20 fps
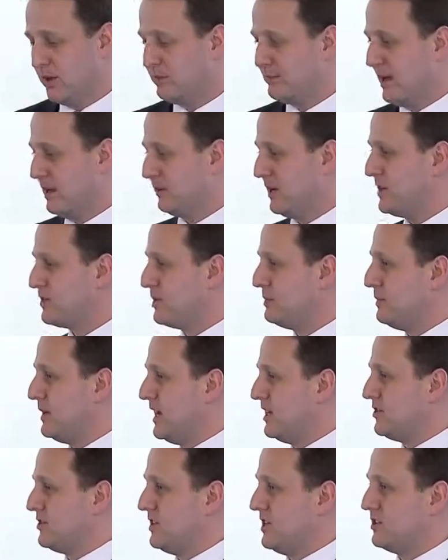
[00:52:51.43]
of my recent
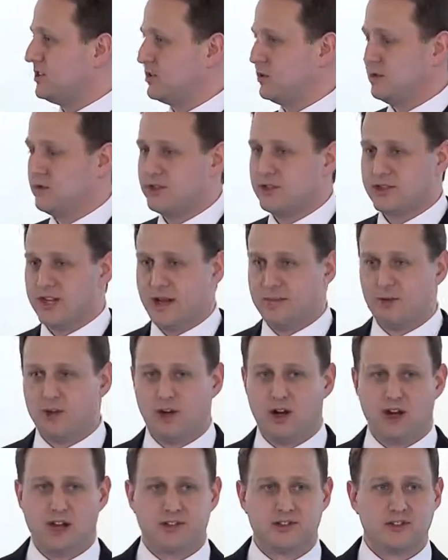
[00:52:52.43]
PhD students, Sam
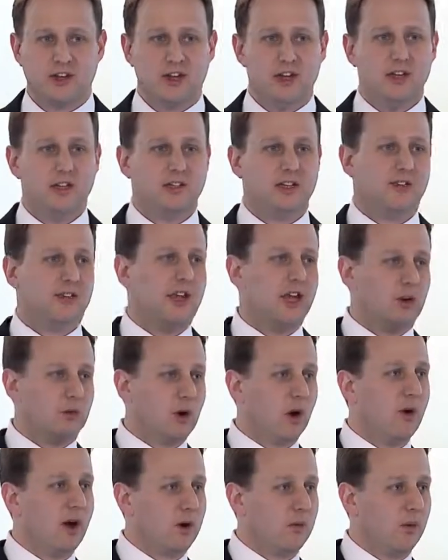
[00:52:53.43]
Cross, did the
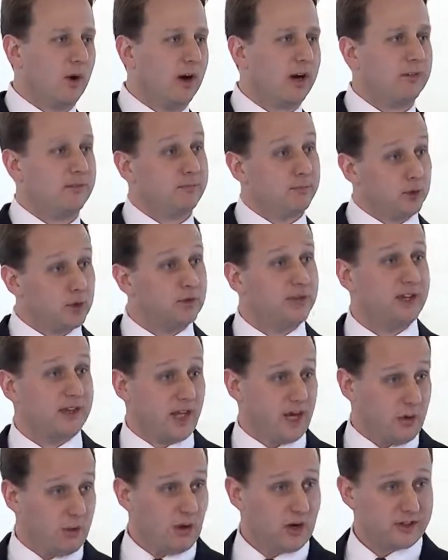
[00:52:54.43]
heroic work of
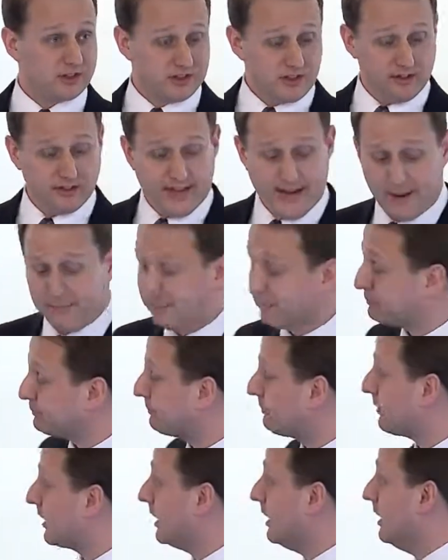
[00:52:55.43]
proving that it works in the lab.
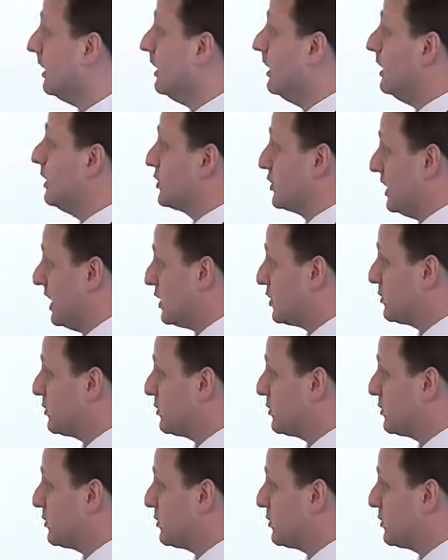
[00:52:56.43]
So